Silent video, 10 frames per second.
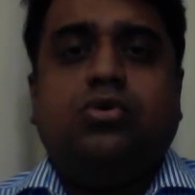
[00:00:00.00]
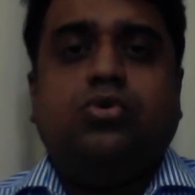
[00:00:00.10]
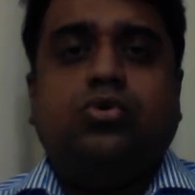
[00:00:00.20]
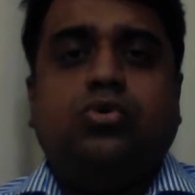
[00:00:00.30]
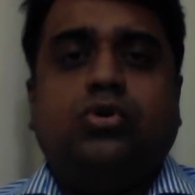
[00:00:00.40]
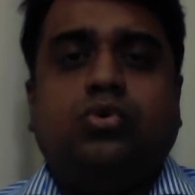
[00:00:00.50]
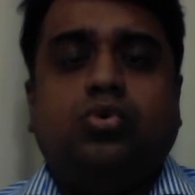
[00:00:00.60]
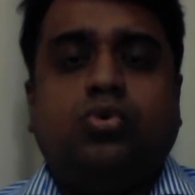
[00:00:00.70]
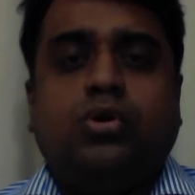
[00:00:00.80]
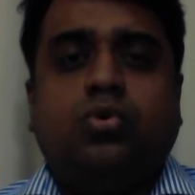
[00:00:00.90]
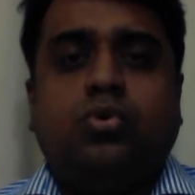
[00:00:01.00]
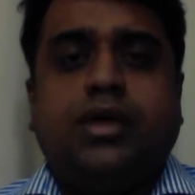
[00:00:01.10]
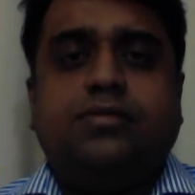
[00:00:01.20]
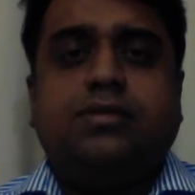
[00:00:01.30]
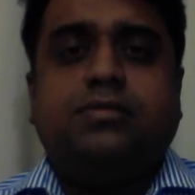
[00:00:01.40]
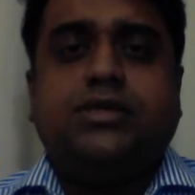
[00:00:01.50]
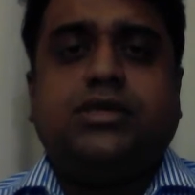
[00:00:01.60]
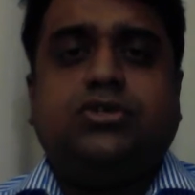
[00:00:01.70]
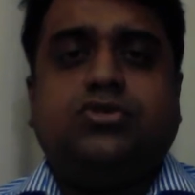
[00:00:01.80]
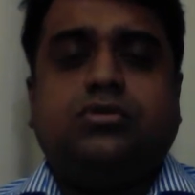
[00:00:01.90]
who gave the
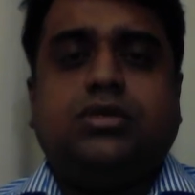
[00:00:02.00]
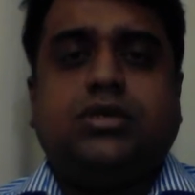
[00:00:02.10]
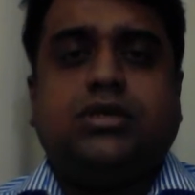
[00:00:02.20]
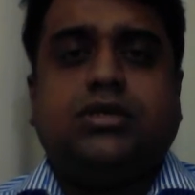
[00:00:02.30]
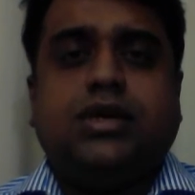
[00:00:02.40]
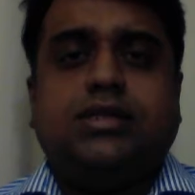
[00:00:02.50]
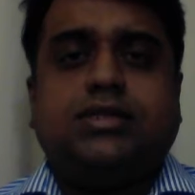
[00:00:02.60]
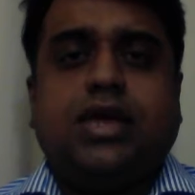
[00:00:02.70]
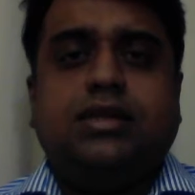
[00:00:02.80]
message to the Gentiles,